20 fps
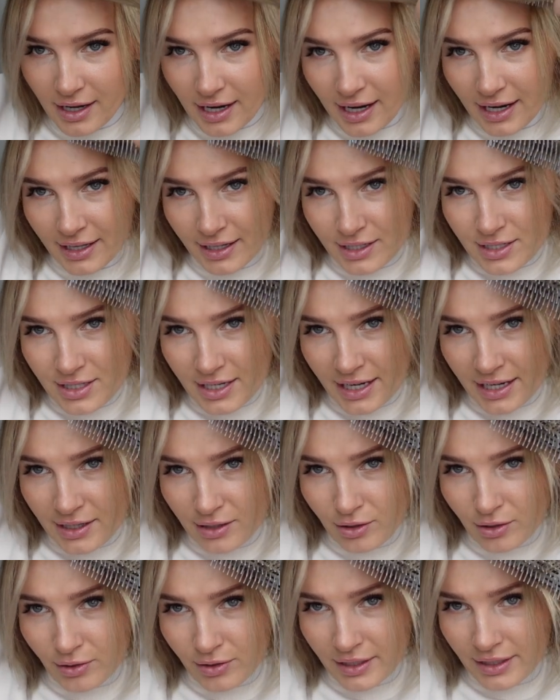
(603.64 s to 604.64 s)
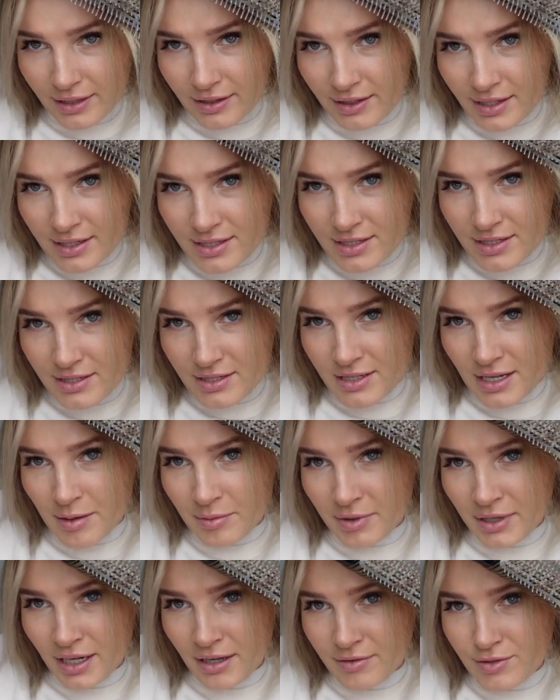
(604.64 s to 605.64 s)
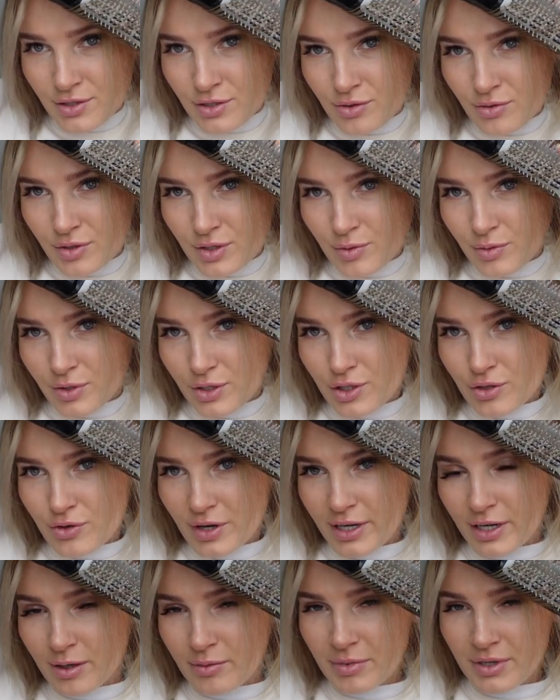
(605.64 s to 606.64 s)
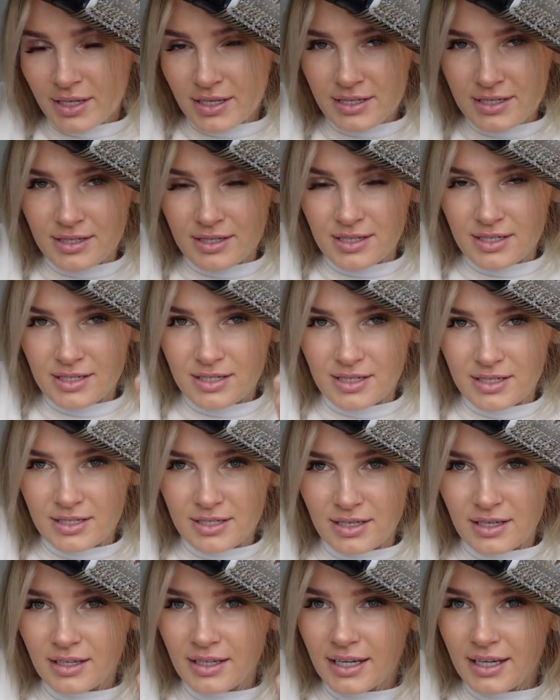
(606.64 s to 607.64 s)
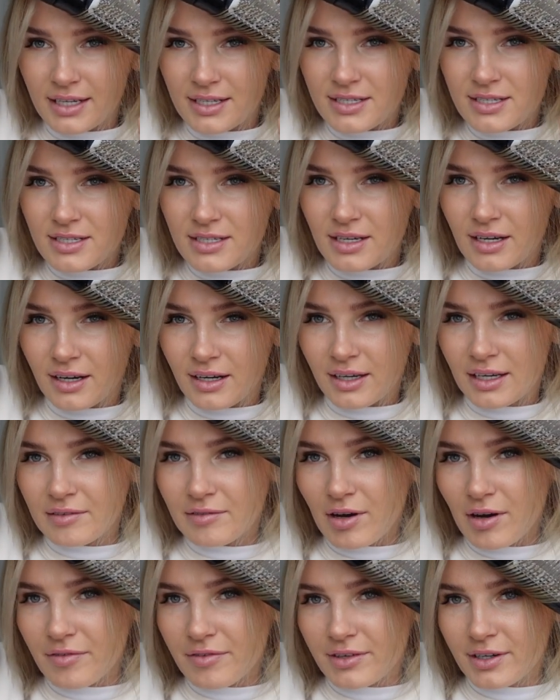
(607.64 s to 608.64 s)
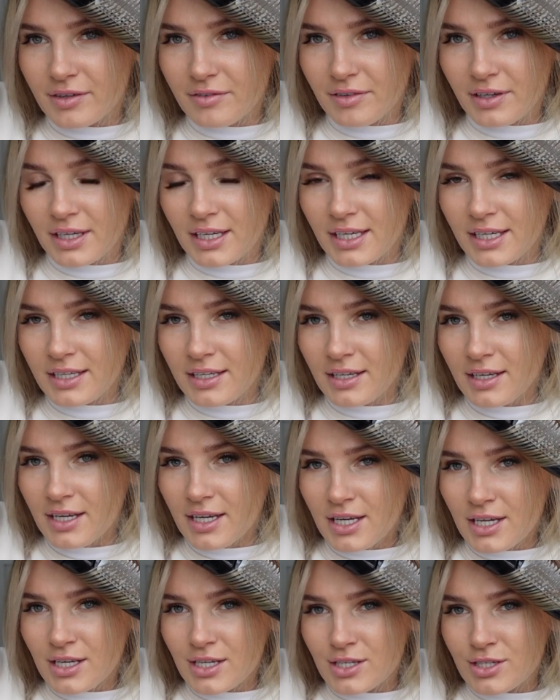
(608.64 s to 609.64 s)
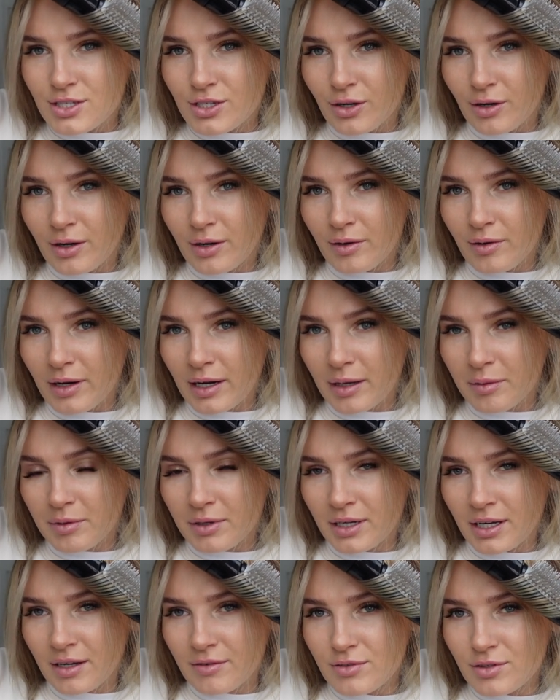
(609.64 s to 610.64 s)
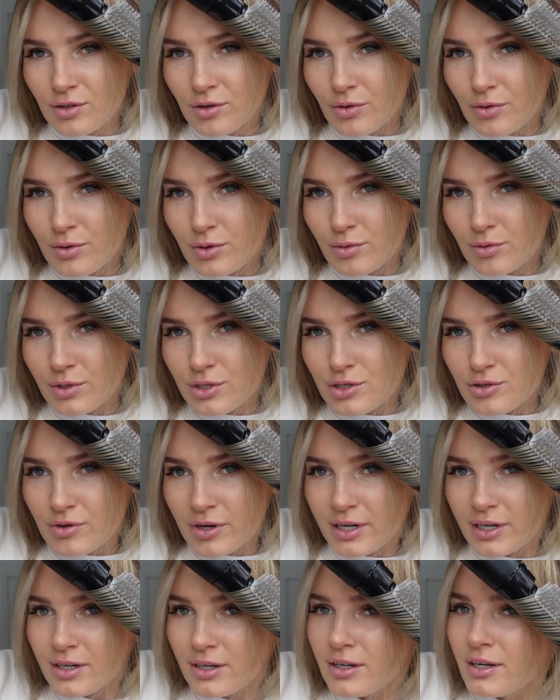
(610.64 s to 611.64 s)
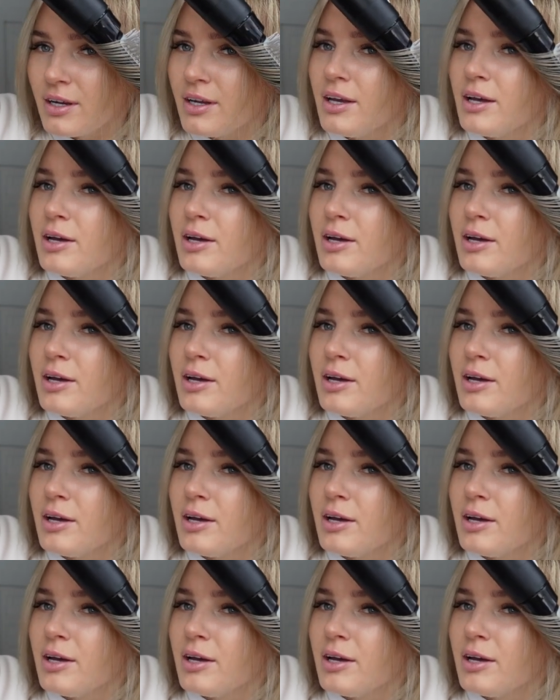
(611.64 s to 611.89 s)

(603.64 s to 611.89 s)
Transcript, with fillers: I like to kind of go like this. I'm gonna have to do this with a straightener because this doesn't get uh, give off enough heat, so I am gonna have to go through with a straightener,